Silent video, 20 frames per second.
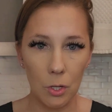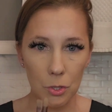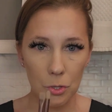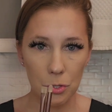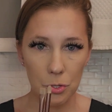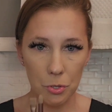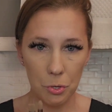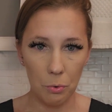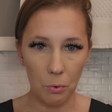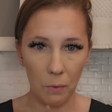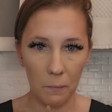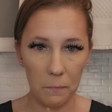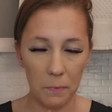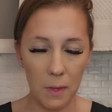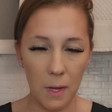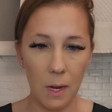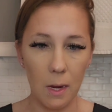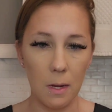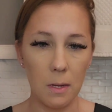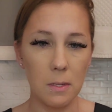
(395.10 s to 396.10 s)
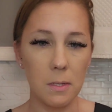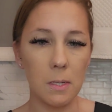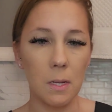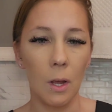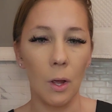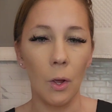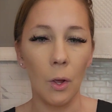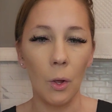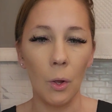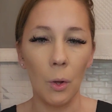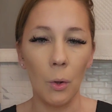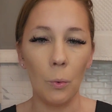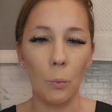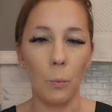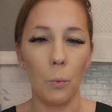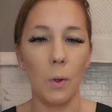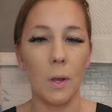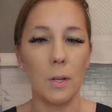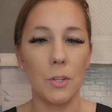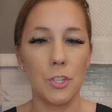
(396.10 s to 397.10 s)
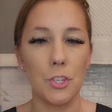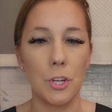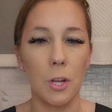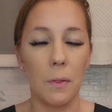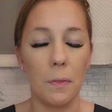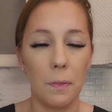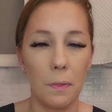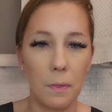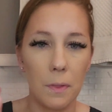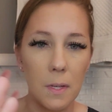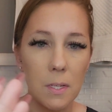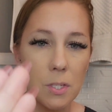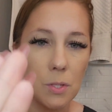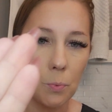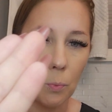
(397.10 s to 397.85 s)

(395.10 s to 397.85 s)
two of these, which this